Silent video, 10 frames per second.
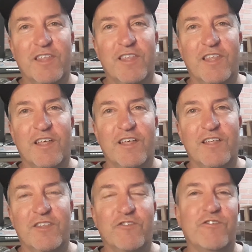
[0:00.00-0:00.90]

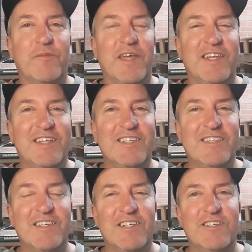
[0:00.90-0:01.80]
The remaining
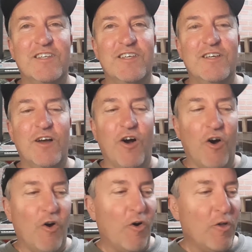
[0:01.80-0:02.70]
60
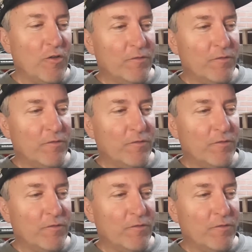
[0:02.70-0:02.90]
all